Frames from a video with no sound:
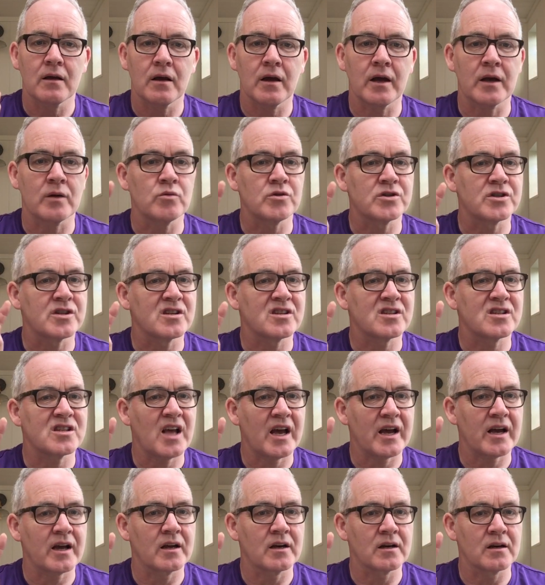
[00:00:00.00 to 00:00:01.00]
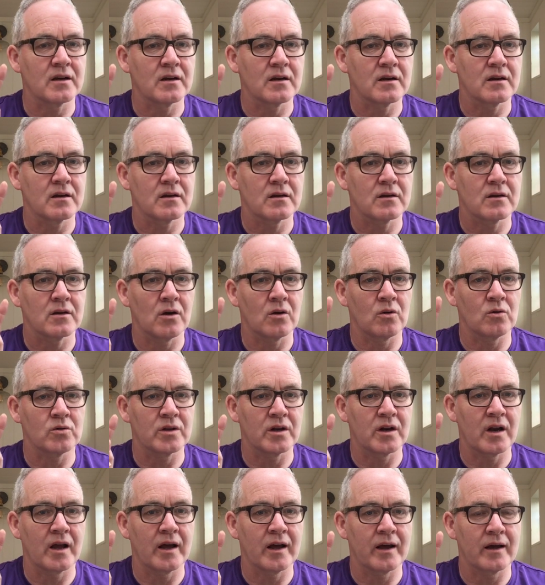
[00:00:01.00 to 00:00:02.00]
It was the second
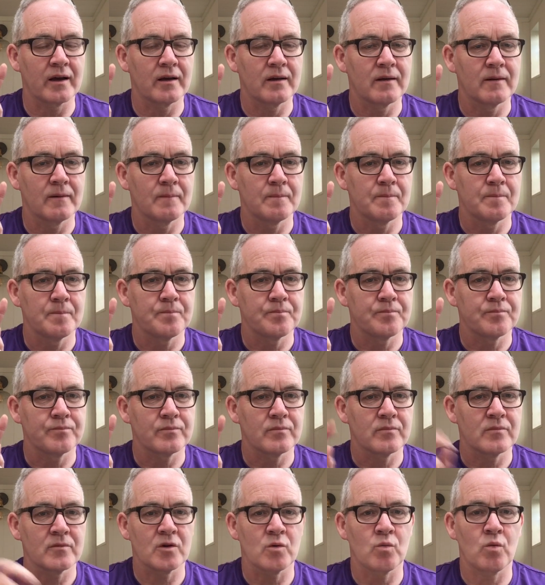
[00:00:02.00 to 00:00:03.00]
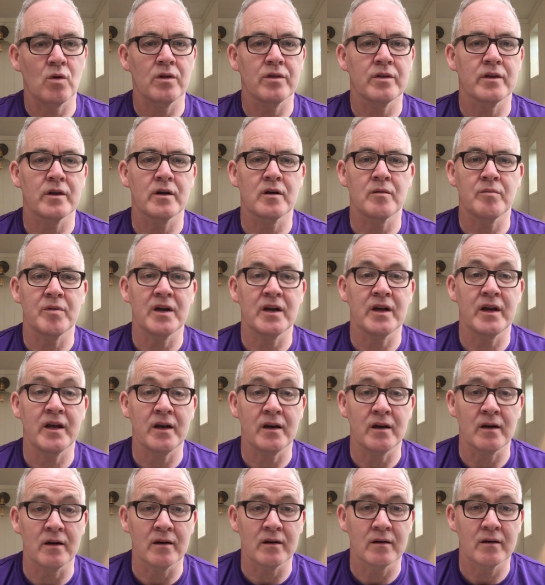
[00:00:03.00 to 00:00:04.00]
golden egg, the one that had been
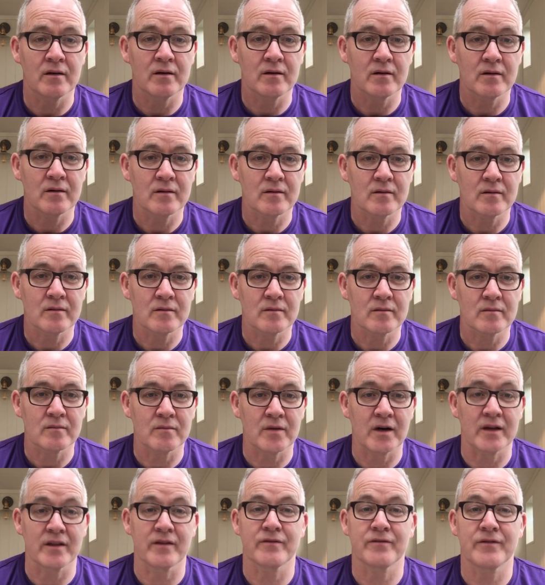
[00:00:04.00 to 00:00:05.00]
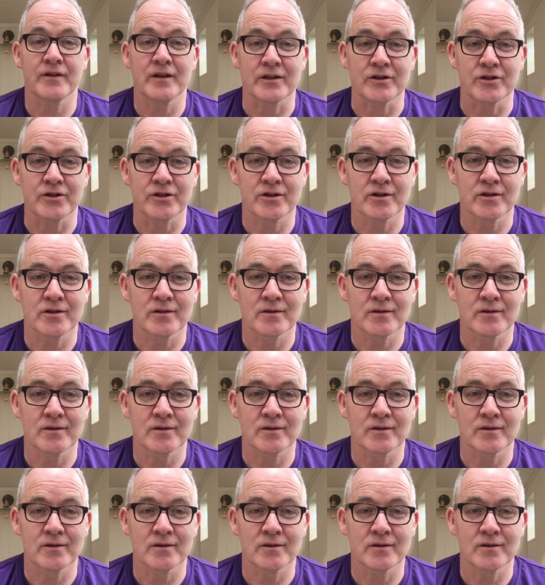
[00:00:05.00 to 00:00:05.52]
eaten by the fish."